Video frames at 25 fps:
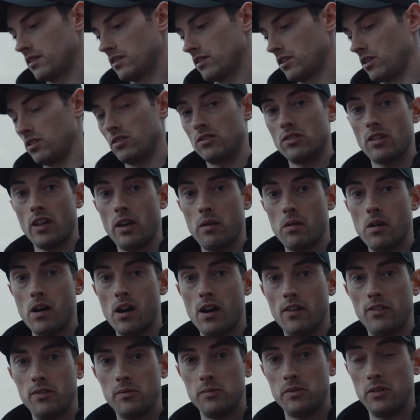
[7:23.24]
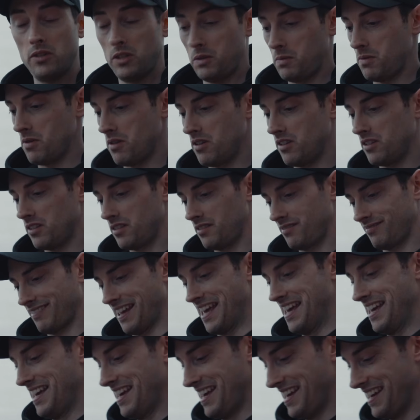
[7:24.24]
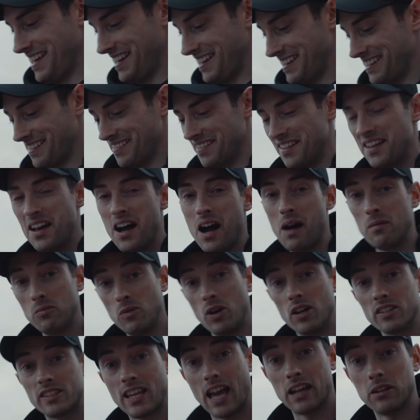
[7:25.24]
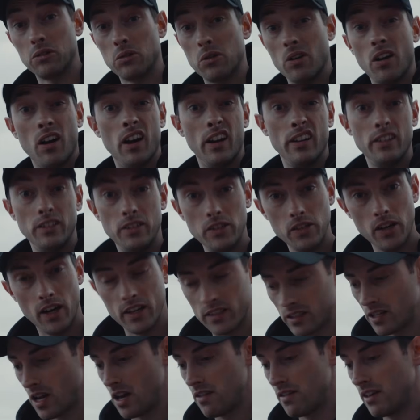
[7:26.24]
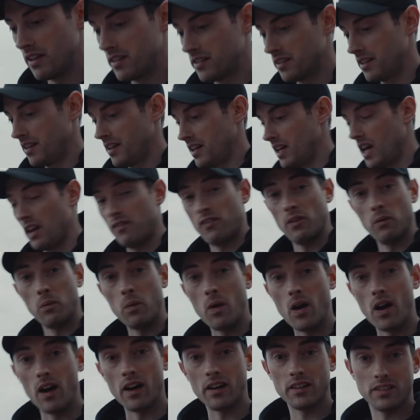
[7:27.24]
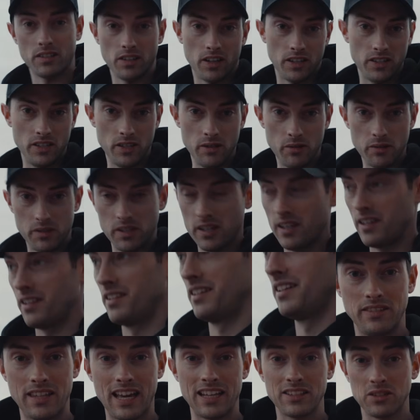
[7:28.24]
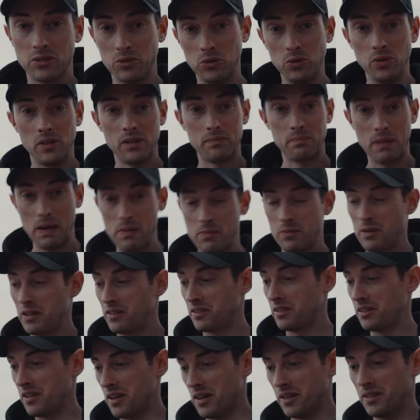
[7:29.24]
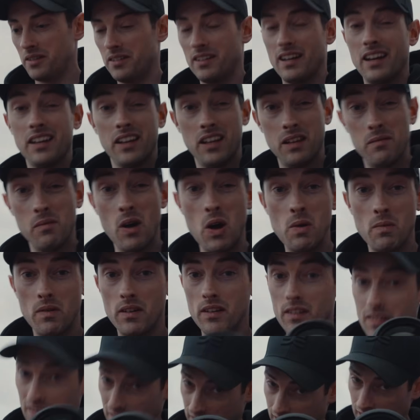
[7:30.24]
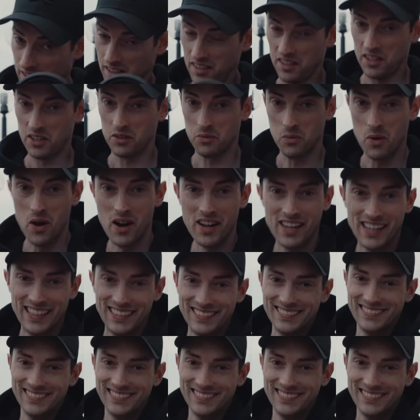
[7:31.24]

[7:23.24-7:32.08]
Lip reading: couldn't tell you what half of them do, to be honest. I'm not a technical guy, you guys know this. If it works, I use it. That's all that people need to know. And at the moment, it's working.